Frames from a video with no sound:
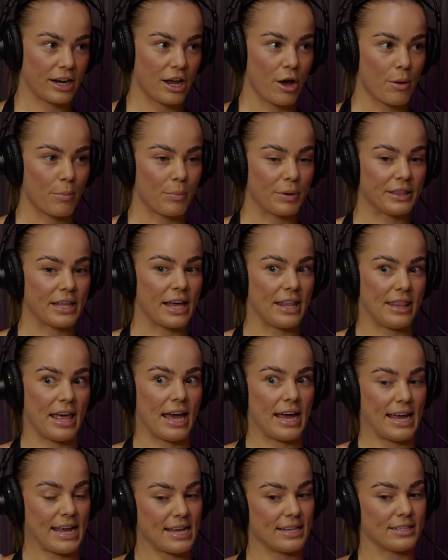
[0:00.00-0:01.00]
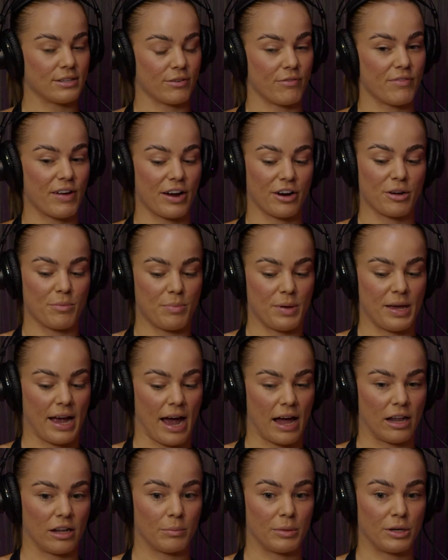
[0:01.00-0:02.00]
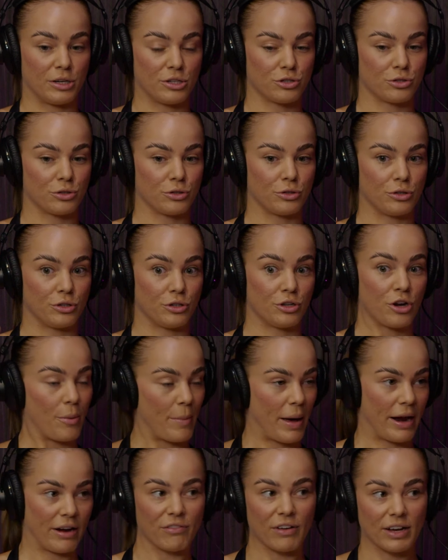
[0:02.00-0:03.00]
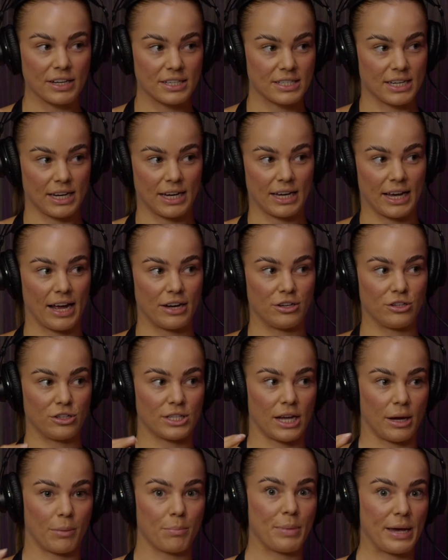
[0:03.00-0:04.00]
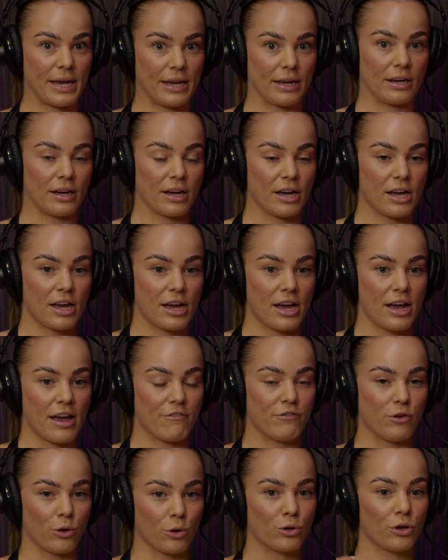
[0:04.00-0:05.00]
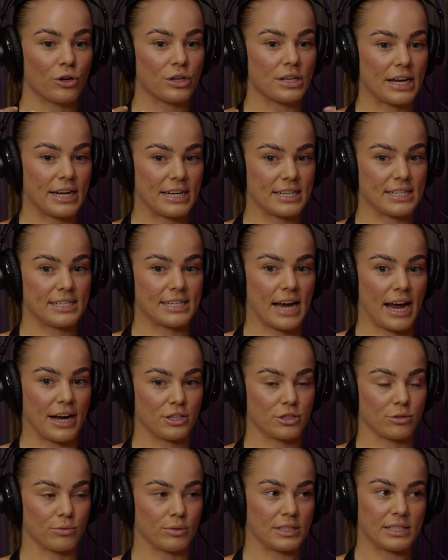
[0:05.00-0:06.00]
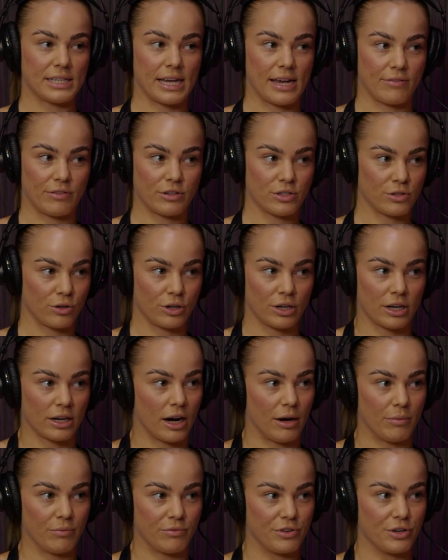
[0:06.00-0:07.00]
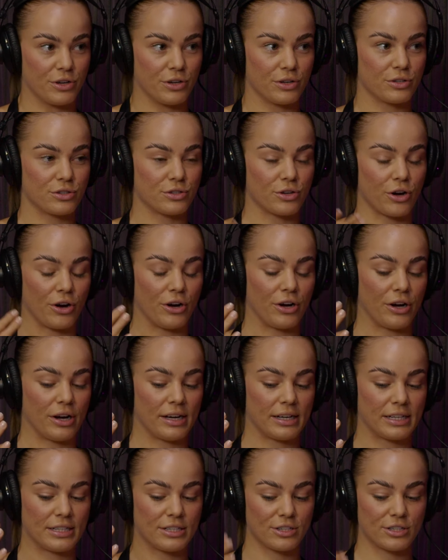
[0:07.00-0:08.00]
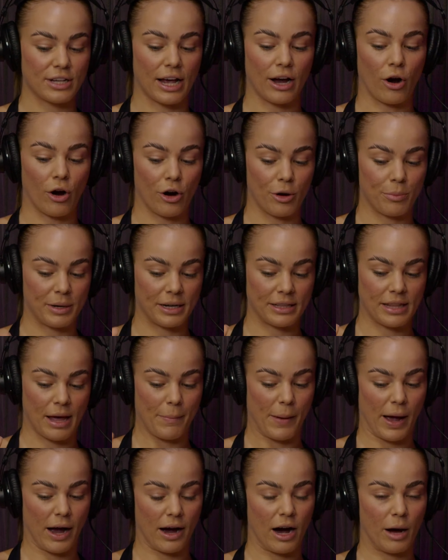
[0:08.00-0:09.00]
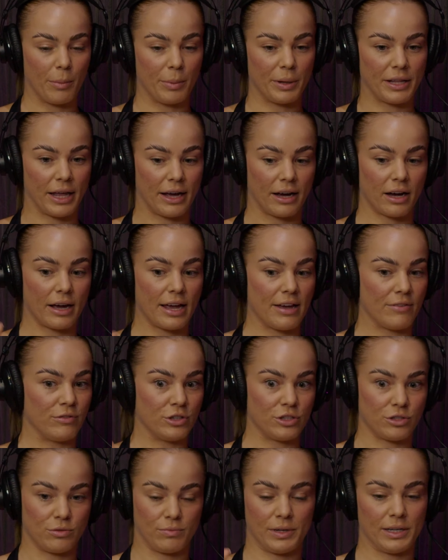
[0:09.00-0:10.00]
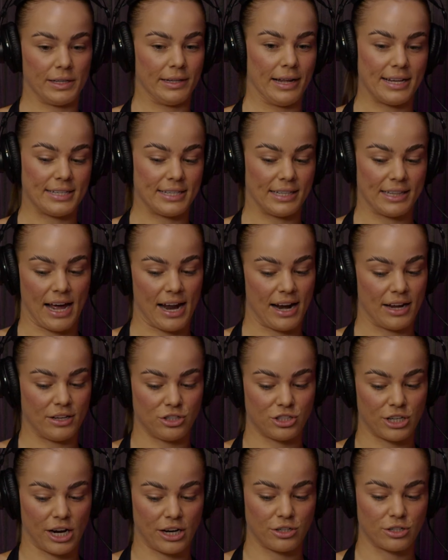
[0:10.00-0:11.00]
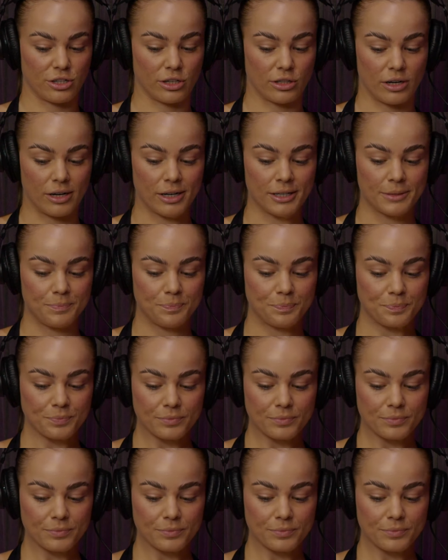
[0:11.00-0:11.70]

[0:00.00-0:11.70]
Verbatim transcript: Yeah. But then there is a very big element to, you know, manifesting and just like being, if you're not in a state to receive, it's not going to come for you. So yeah. it's just like opening that back up and like even just realizing that has changed a lot.